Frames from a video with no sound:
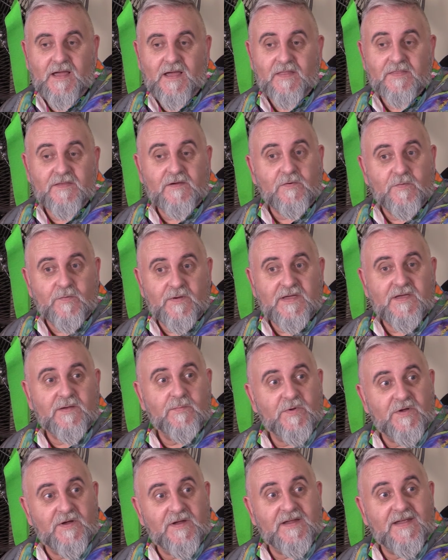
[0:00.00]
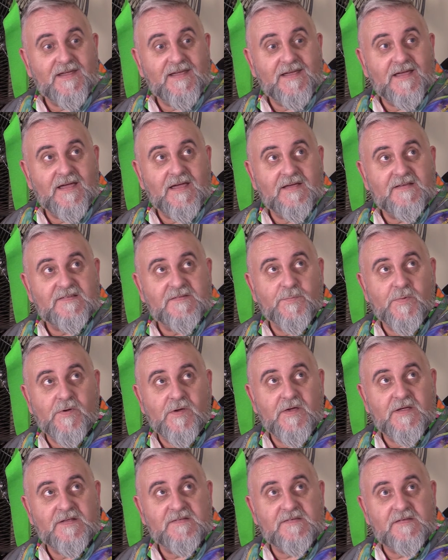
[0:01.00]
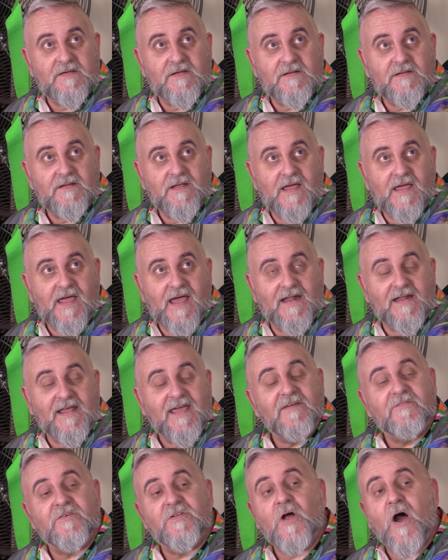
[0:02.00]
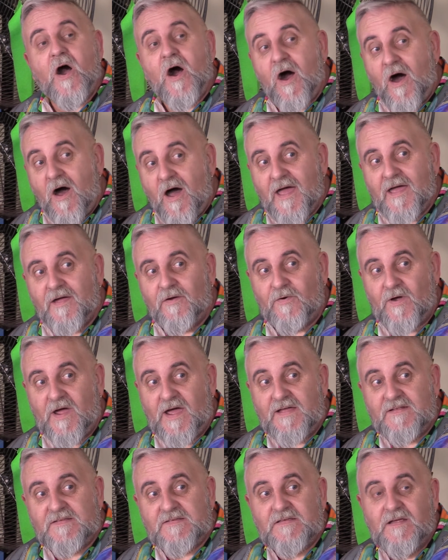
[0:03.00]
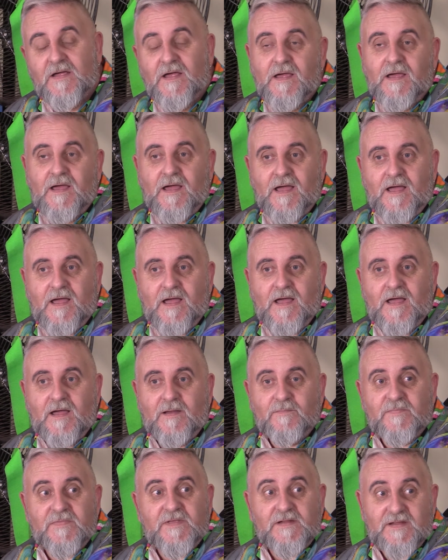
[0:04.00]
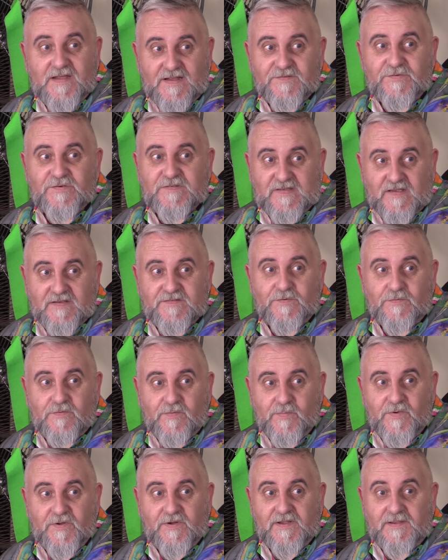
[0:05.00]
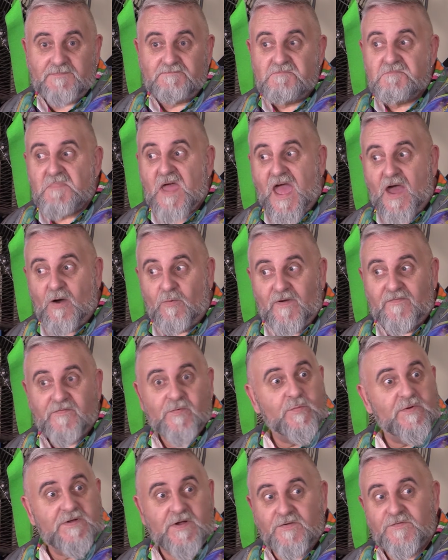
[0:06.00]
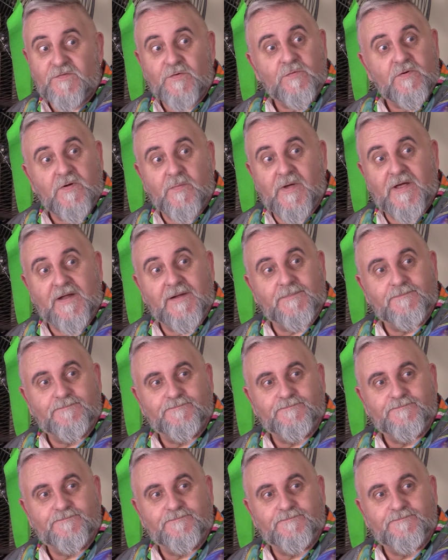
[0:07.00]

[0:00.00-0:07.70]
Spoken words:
the queer community experience it at even higher rates than the heterosexual community. However, we don't talk about it.